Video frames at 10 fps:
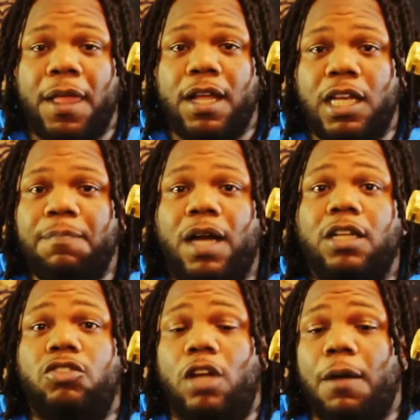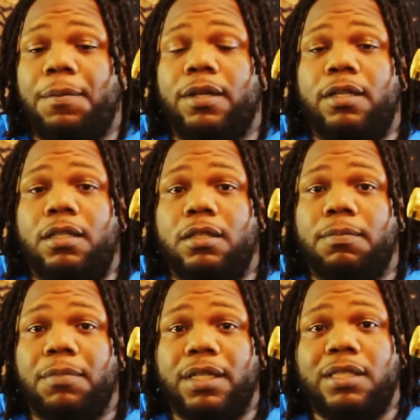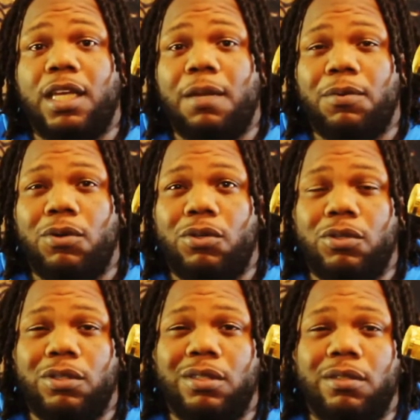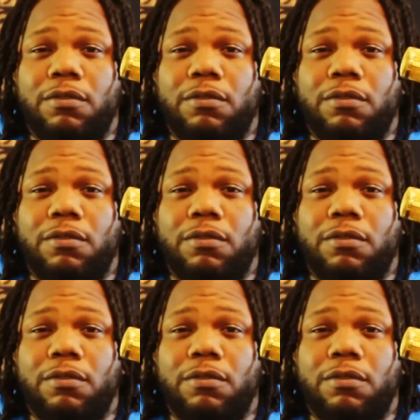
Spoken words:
He about to drop a mixtape on